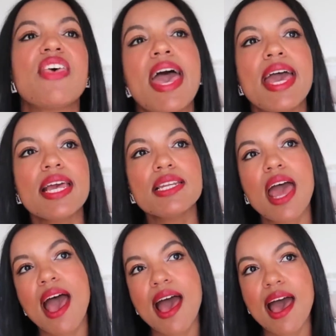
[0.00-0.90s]
Then
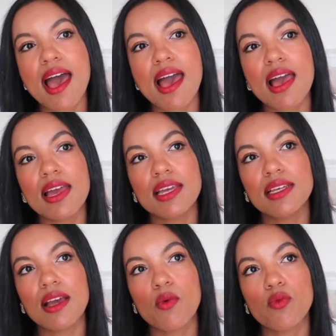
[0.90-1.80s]

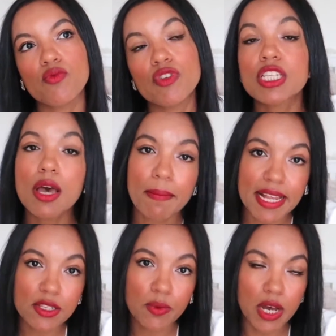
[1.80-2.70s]
I returned
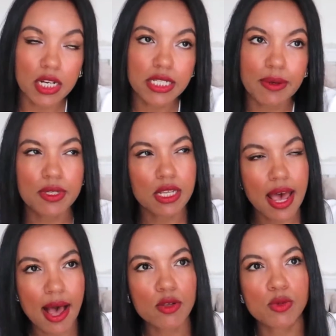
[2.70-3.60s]
back to work, because I was
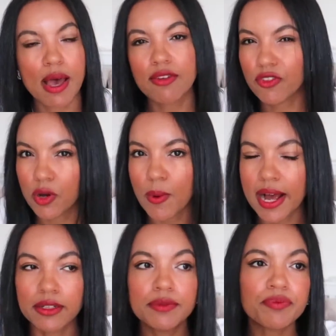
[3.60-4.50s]
a housewife for a
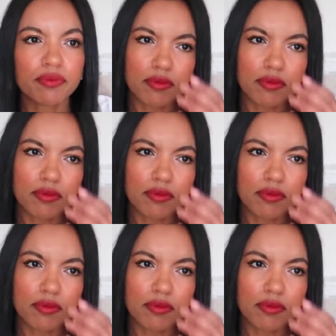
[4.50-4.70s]
while.